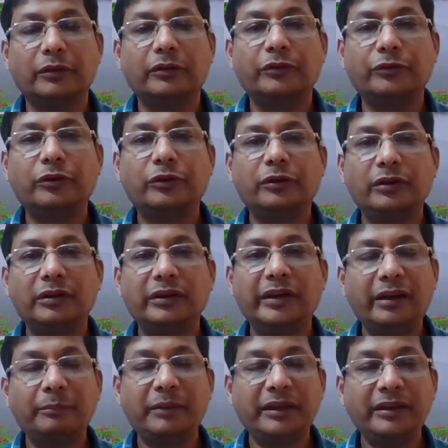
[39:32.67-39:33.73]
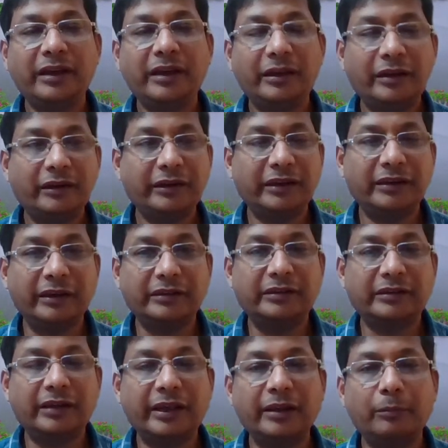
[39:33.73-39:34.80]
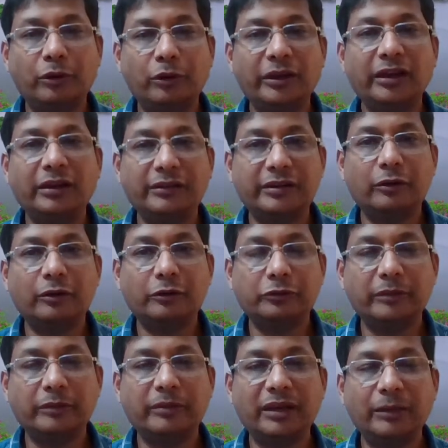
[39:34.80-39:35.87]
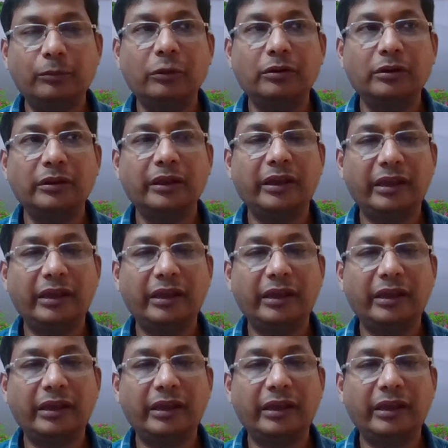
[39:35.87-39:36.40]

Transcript: So there are many other techniques, like models are also available,